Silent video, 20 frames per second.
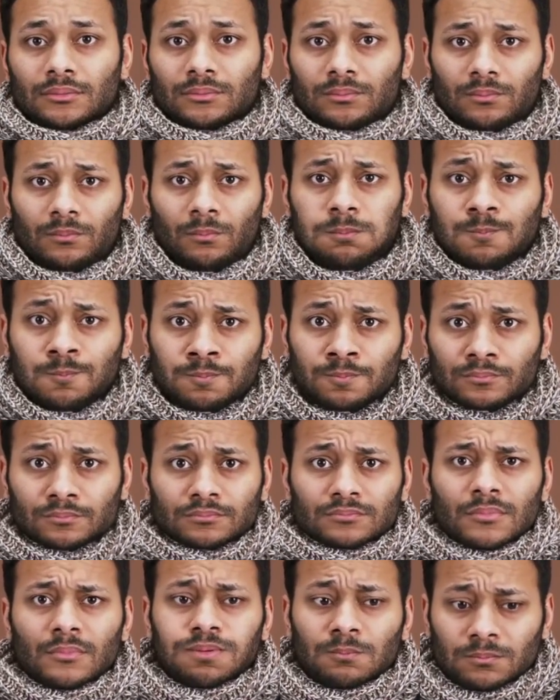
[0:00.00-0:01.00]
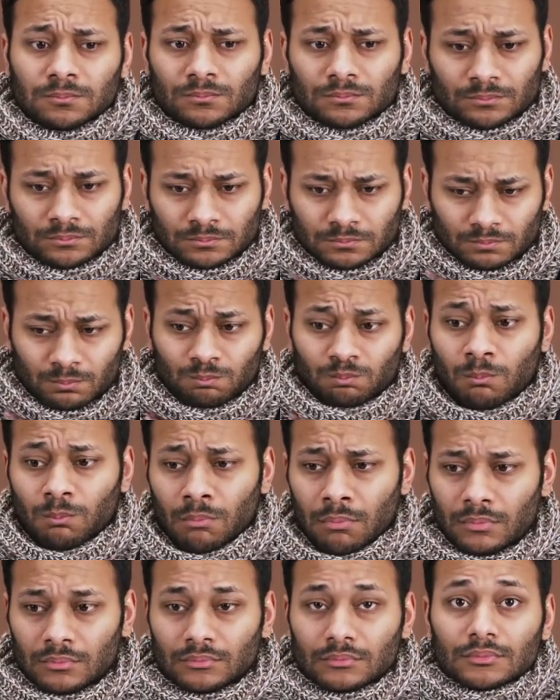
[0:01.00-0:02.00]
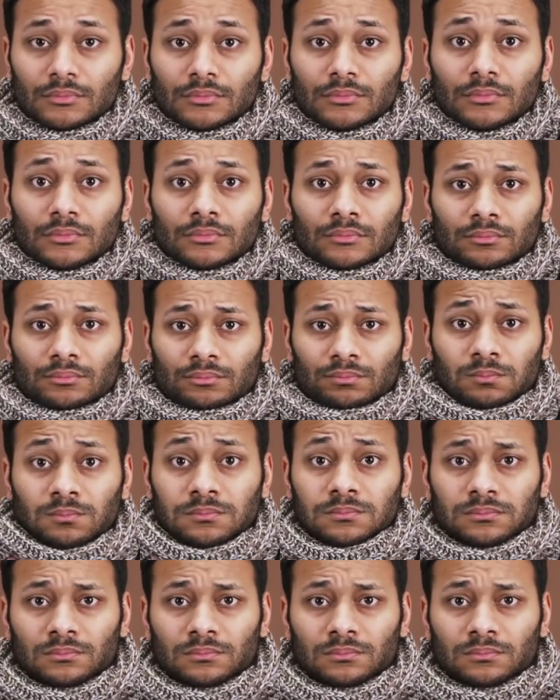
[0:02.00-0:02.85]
In some cases, people may even vomit.